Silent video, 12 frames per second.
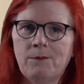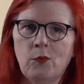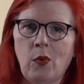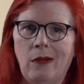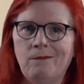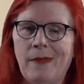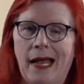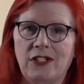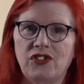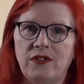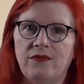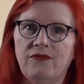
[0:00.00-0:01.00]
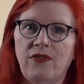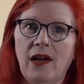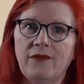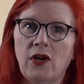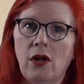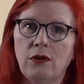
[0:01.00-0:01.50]
Well, actually,
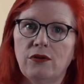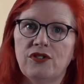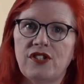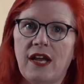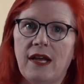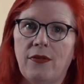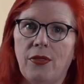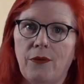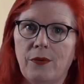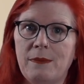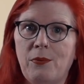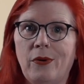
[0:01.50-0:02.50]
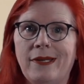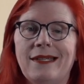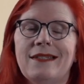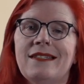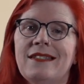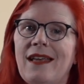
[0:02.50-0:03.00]

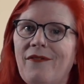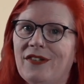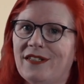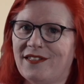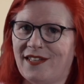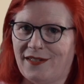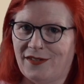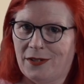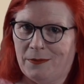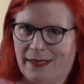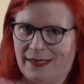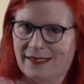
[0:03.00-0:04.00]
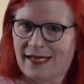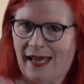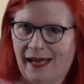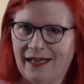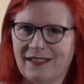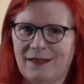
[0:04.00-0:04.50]
$5.03.7 to be
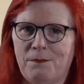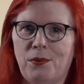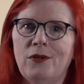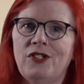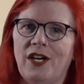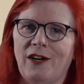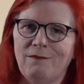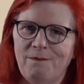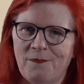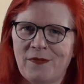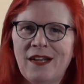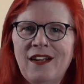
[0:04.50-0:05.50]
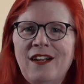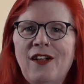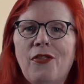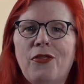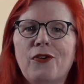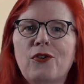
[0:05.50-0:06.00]
exact per share.
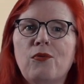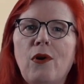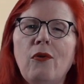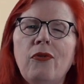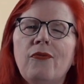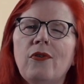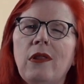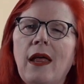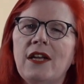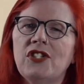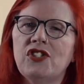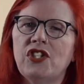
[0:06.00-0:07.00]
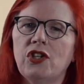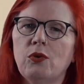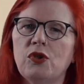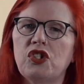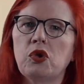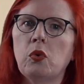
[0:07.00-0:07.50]
Their growth for last year
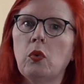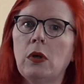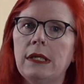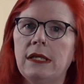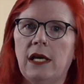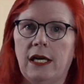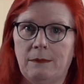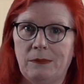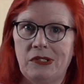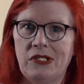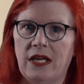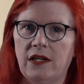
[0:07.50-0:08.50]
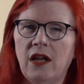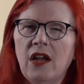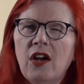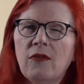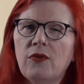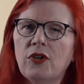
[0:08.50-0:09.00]
was 29%,
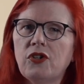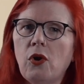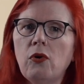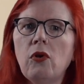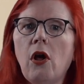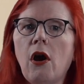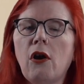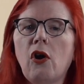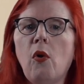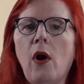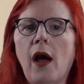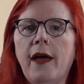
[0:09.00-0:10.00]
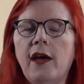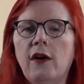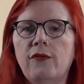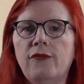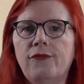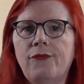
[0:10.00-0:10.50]
for a total ROI
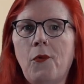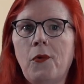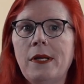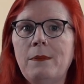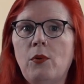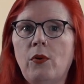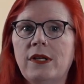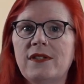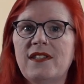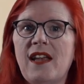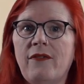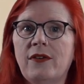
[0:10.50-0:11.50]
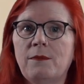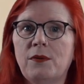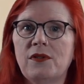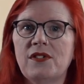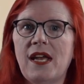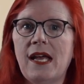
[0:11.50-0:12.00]
of
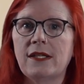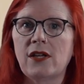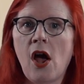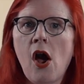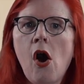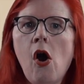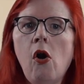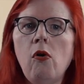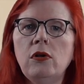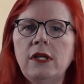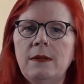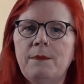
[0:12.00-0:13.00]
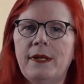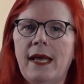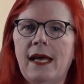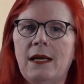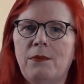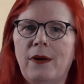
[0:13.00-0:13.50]
40.7% Holy
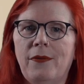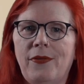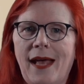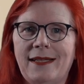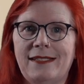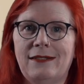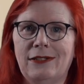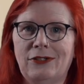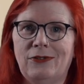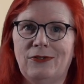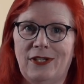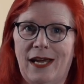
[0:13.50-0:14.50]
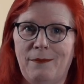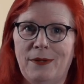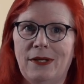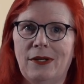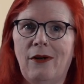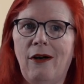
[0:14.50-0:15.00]
banana bread, that's not too
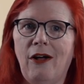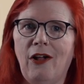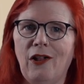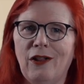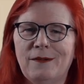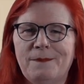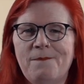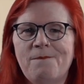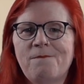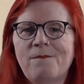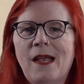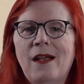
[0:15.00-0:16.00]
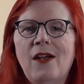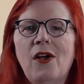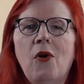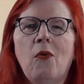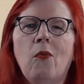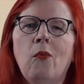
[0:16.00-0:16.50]
shabby at all.
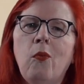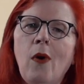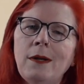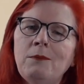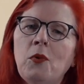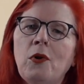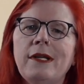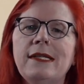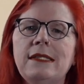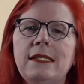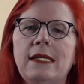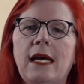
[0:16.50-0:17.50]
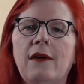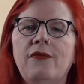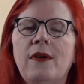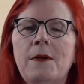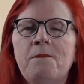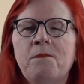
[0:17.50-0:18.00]
One more
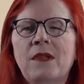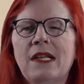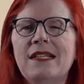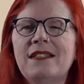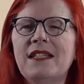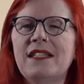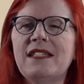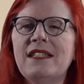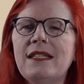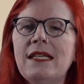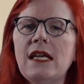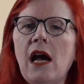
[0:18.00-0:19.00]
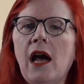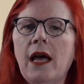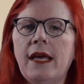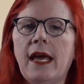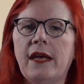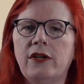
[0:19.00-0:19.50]
ETF is the
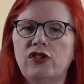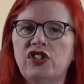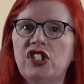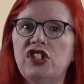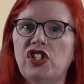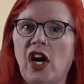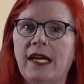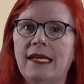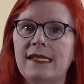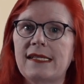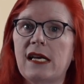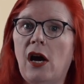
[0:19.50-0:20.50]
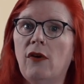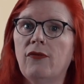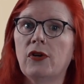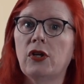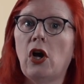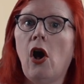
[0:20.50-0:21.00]
CI Energy Giants
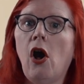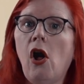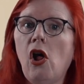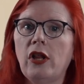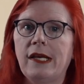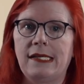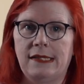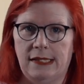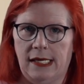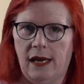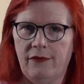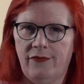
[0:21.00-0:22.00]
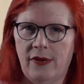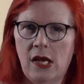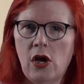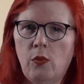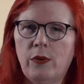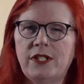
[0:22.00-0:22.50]
Covered Call ETF,
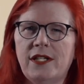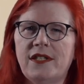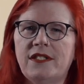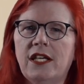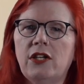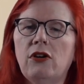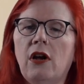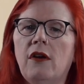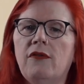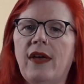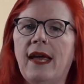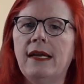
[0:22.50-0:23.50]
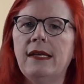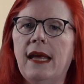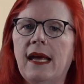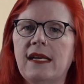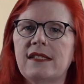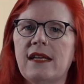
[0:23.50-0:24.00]
which has a ticker of
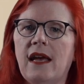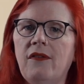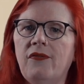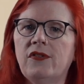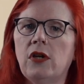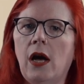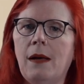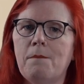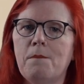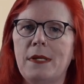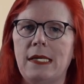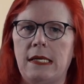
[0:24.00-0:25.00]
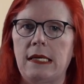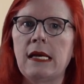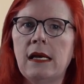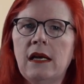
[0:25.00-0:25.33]
NXF.B.